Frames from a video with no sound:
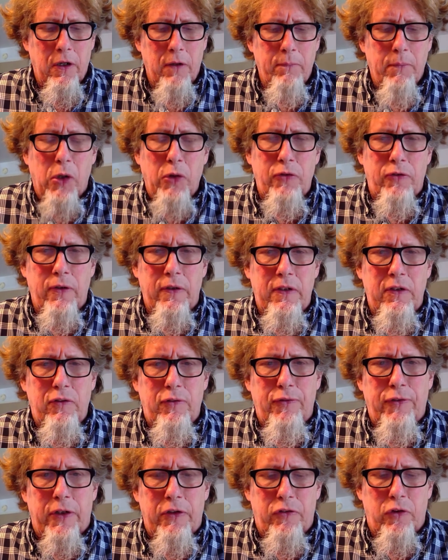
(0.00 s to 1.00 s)
Most of these
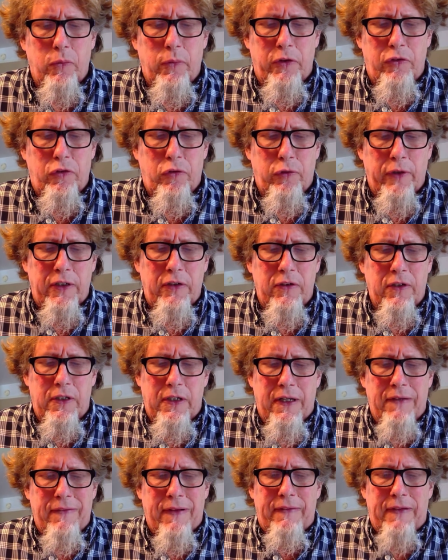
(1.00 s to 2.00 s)
funds are restricted
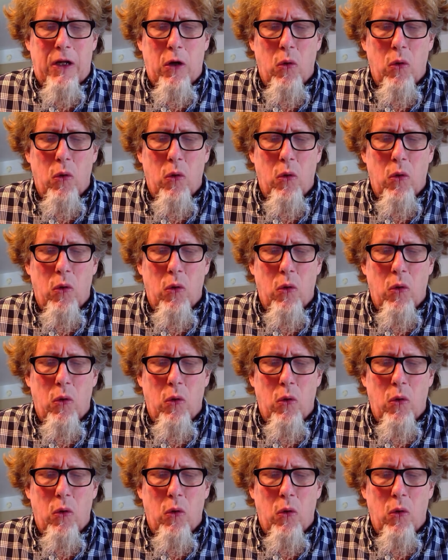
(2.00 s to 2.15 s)
in that